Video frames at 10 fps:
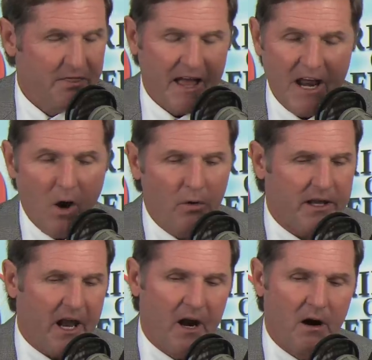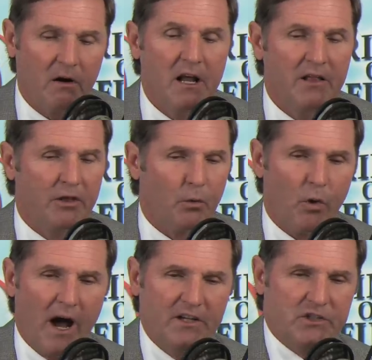They don't care that
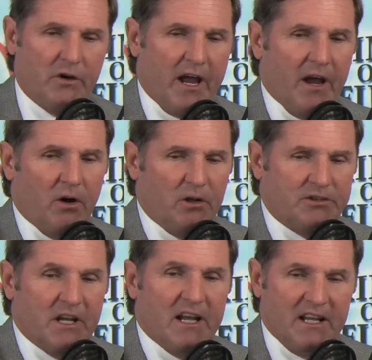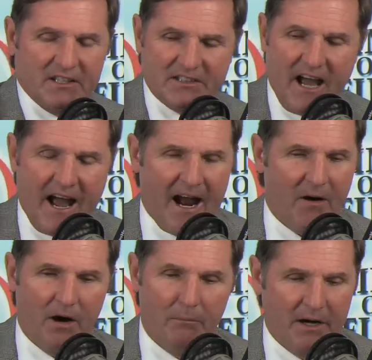Roger Ailes gets to
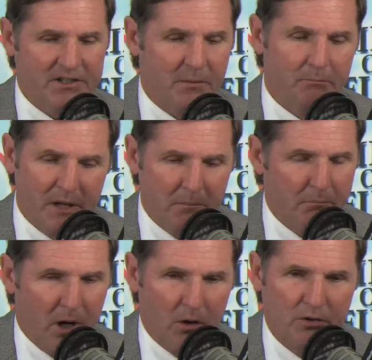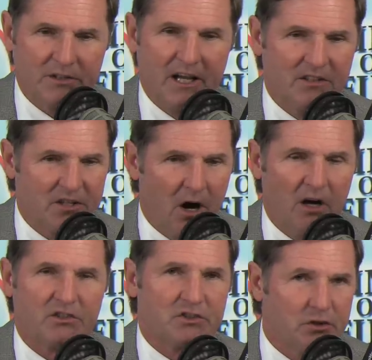hire a bunch of bimbos and
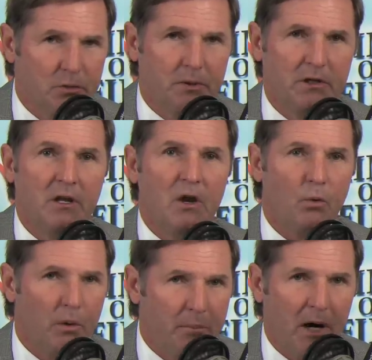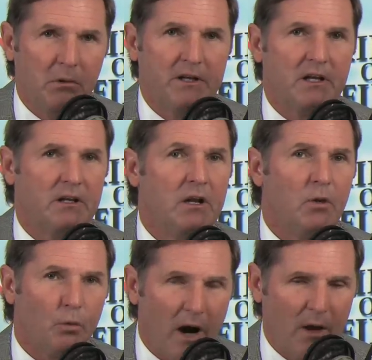talk stupid Republican
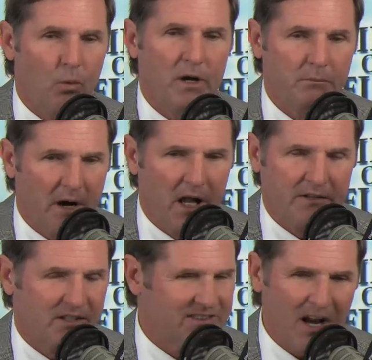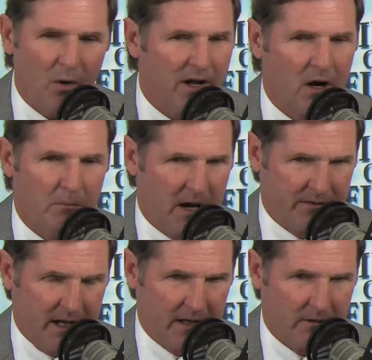right wing politics. They don't care about
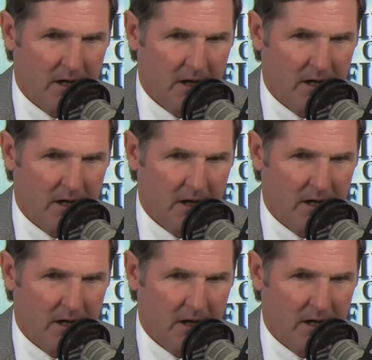that.